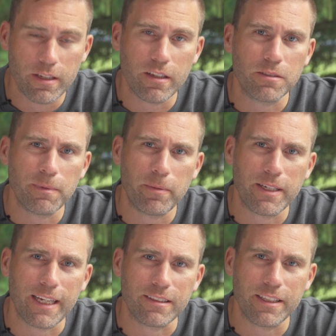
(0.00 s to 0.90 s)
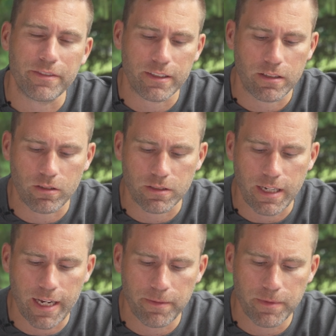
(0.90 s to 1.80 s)
It just maybe takes different long
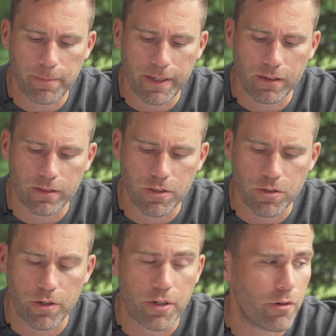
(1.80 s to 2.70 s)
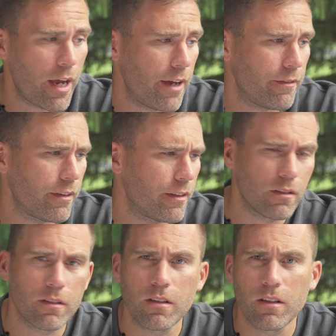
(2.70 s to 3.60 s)
time depending on the charger you have.
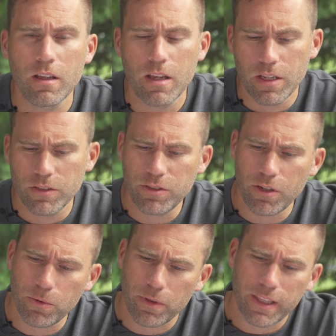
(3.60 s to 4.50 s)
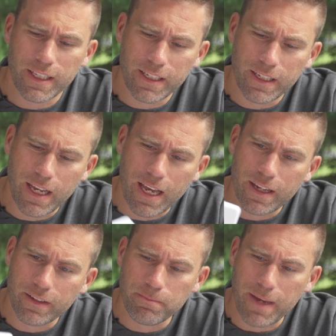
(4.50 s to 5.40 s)
So the
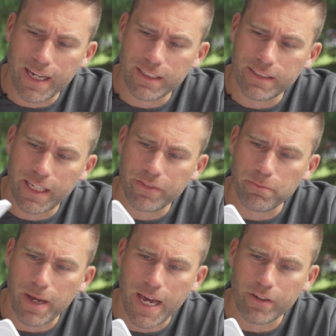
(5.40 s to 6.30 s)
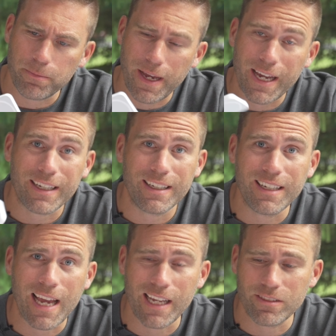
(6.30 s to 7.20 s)
MagSafe battery pack, it
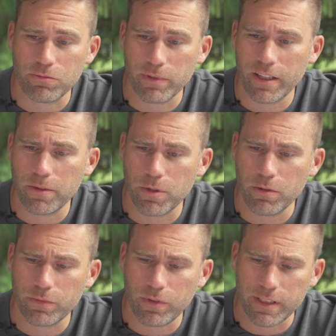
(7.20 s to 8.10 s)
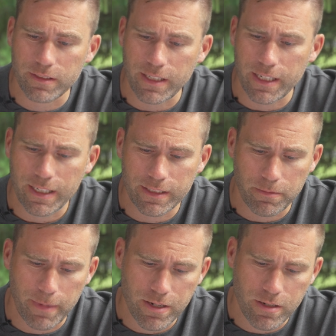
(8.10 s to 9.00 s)
has really beautiful design, as I
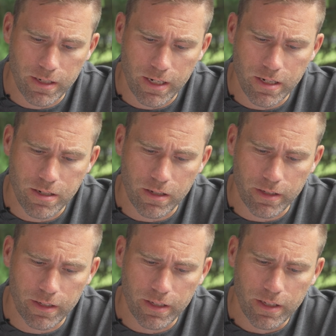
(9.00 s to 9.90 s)
mentioned initially.